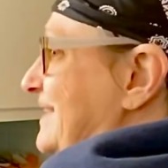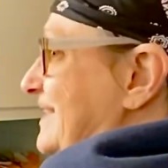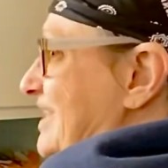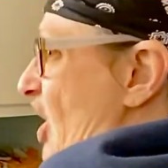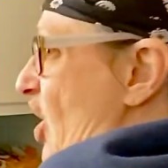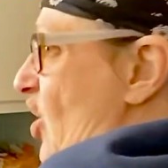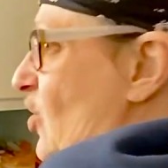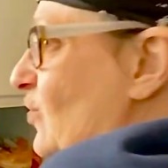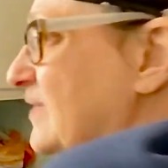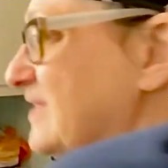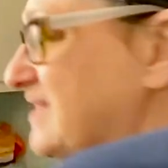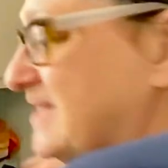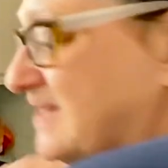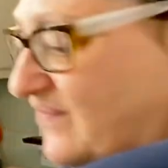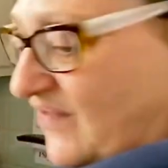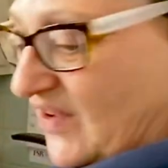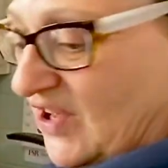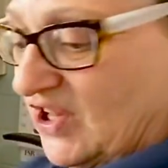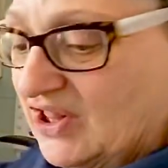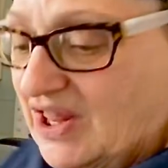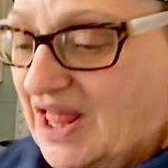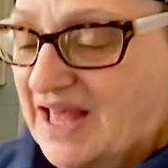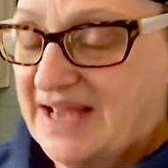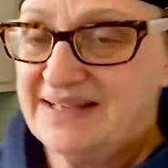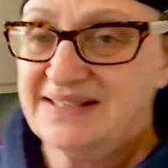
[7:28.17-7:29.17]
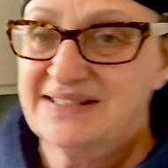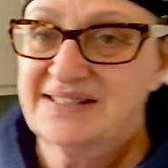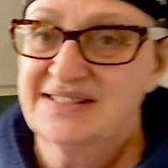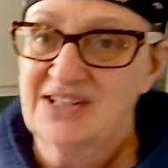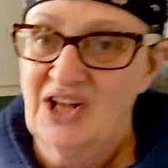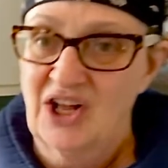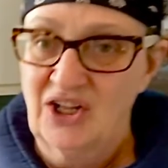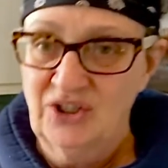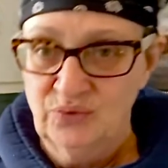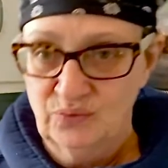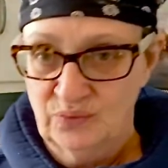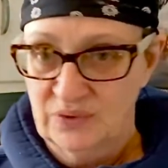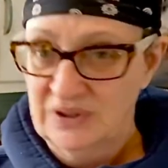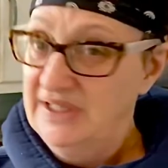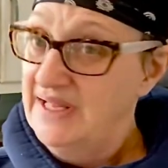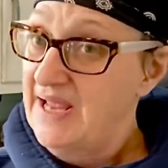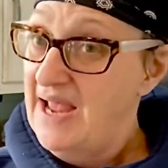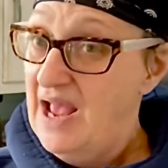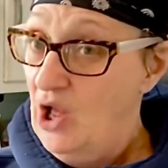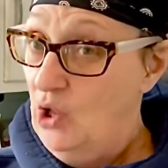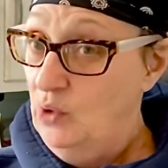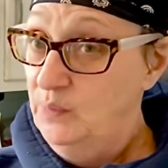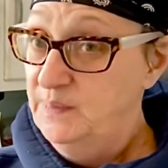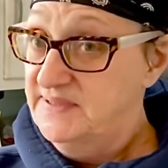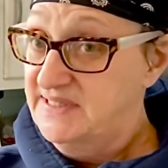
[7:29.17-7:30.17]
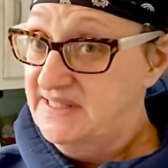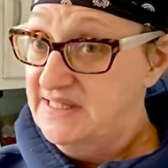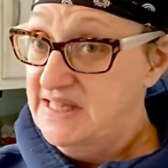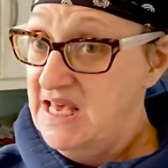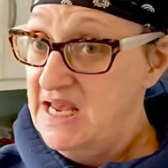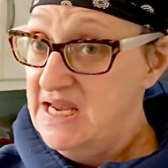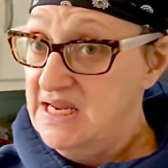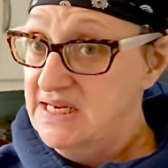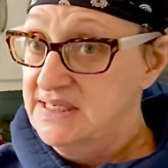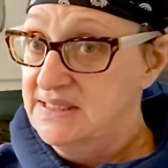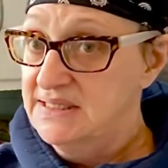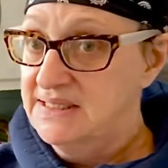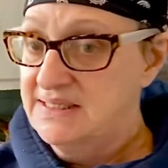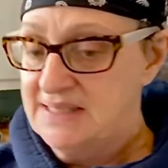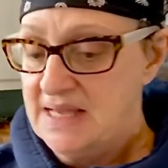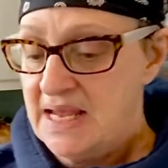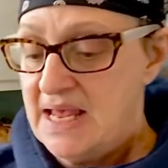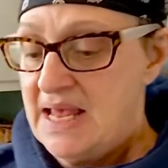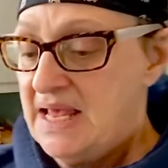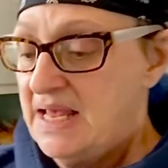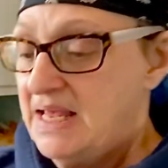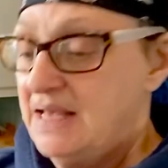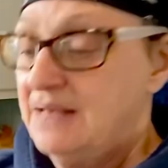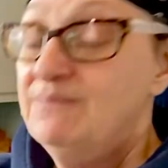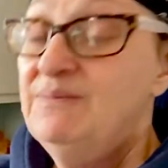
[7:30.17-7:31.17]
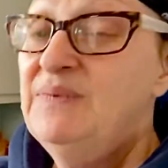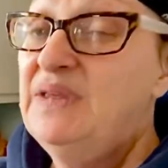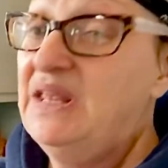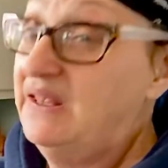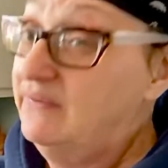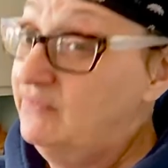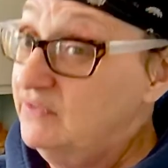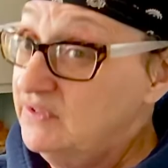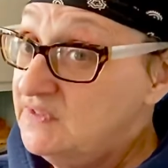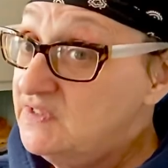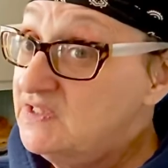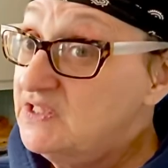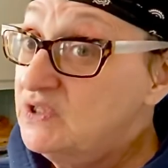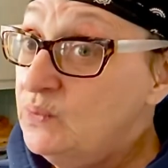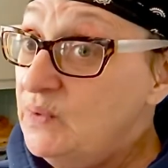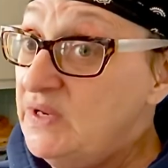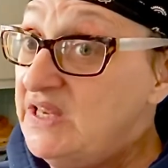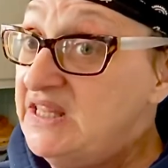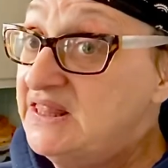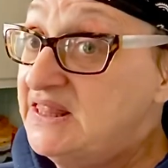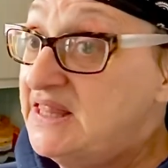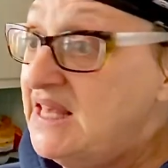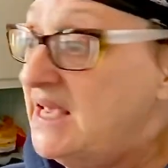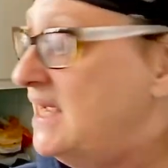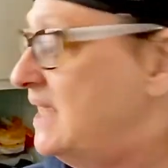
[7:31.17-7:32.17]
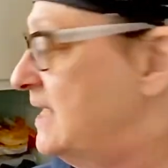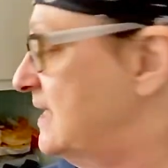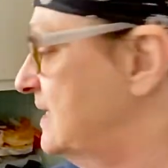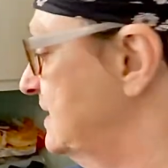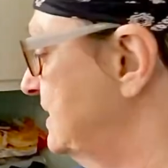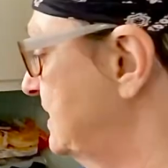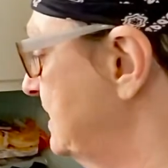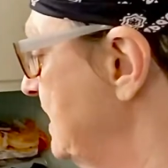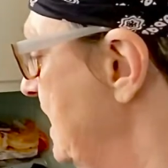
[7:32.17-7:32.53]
always feel like salt really helps things, even sweet things.